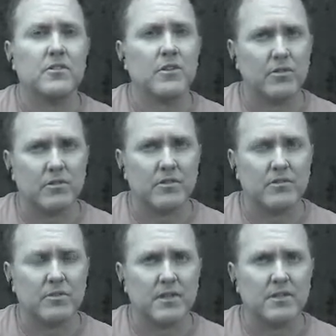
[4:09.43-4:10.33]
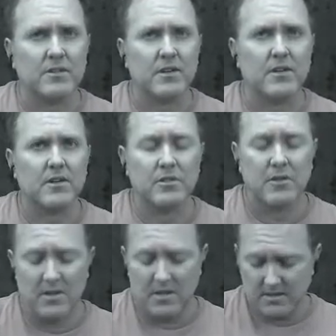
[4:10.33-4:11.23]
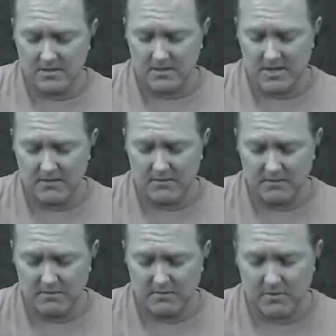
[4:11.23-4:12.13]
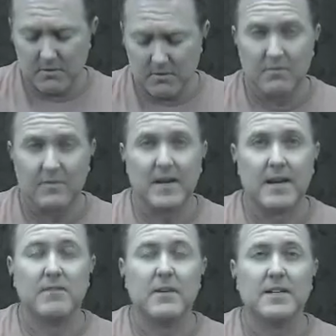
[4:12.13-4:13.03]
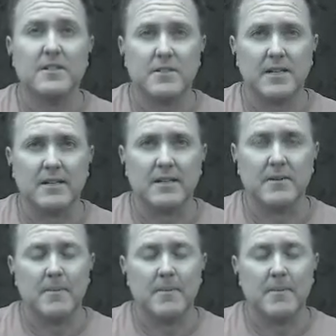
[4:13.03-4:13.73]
The third string is larger than that. 4, 5, and 6.